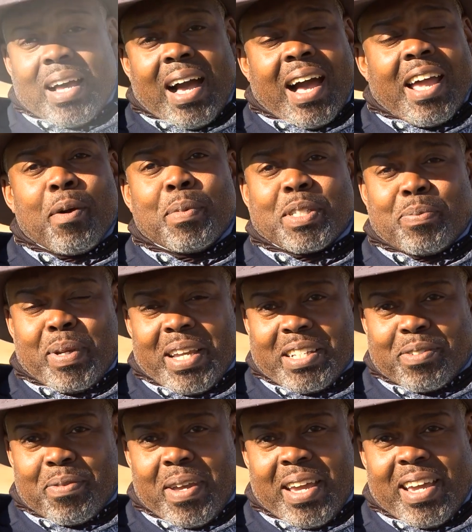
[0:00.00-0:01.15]
I am his
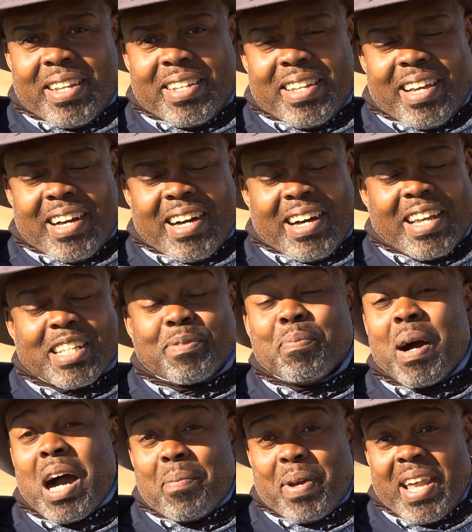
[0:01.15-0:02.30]
biggest fan. Uh, his
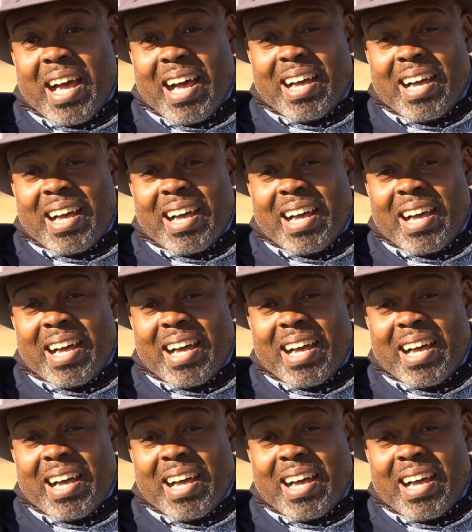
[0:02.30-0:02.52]
mom and